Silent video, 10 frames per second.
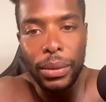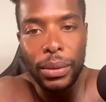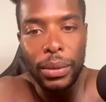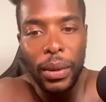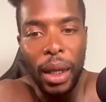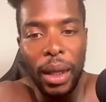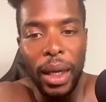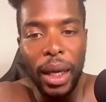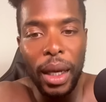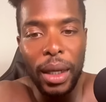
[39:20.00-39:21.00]
Look at
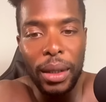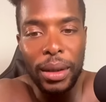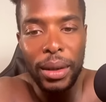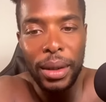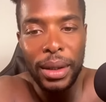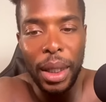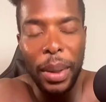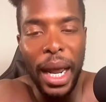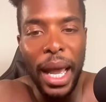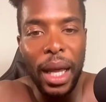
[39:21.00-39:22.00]
her. Talking
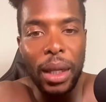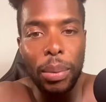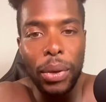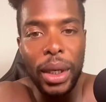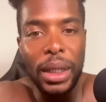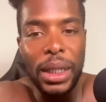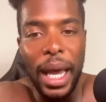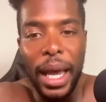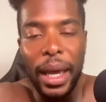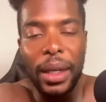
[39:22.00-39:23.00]
about I have the prettiest
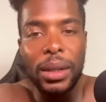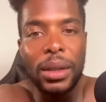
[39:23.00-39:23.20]
eyes.